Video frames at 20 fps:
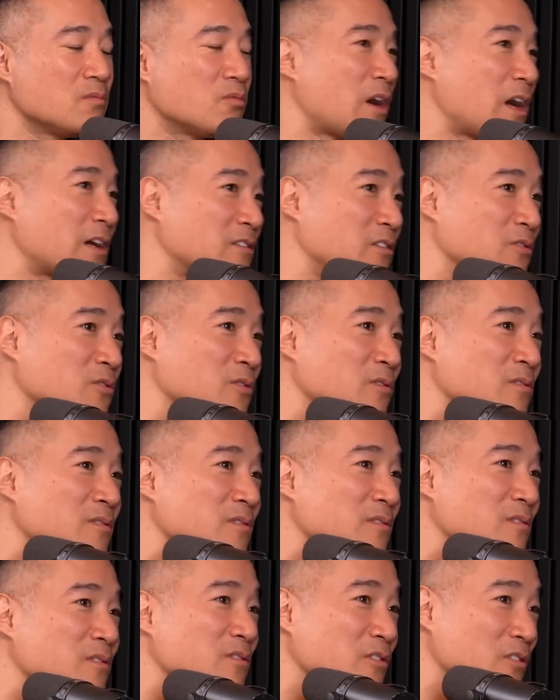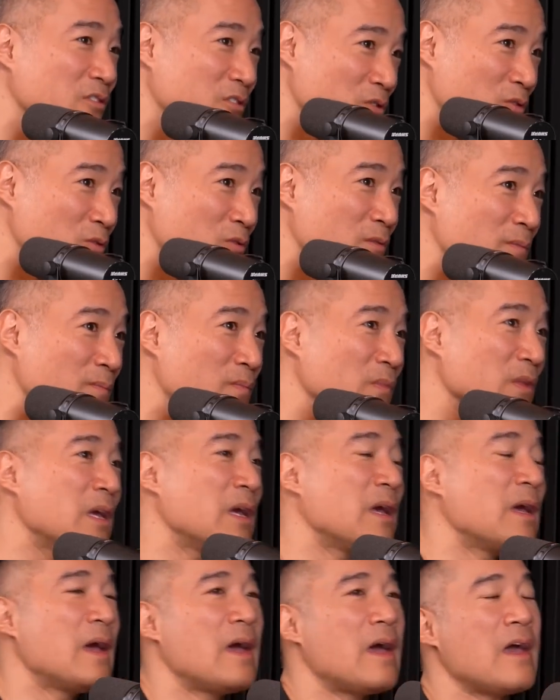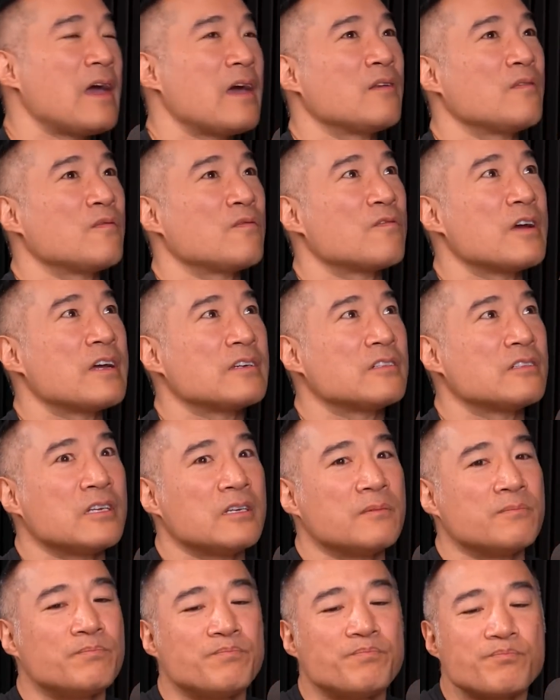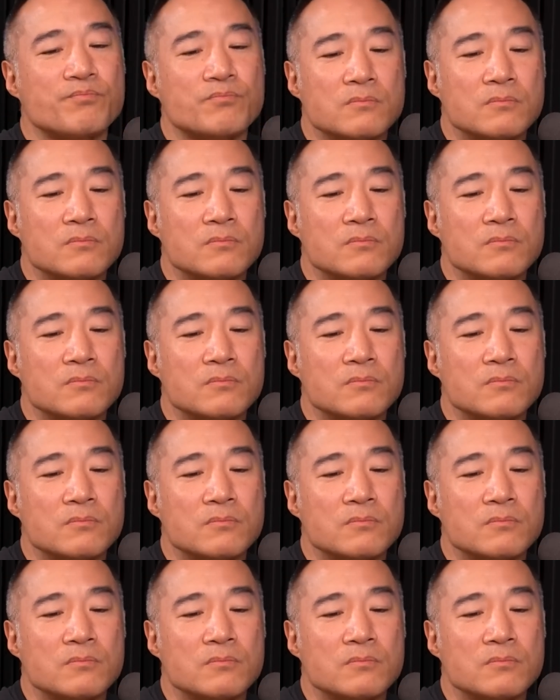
practical to do. And frankly,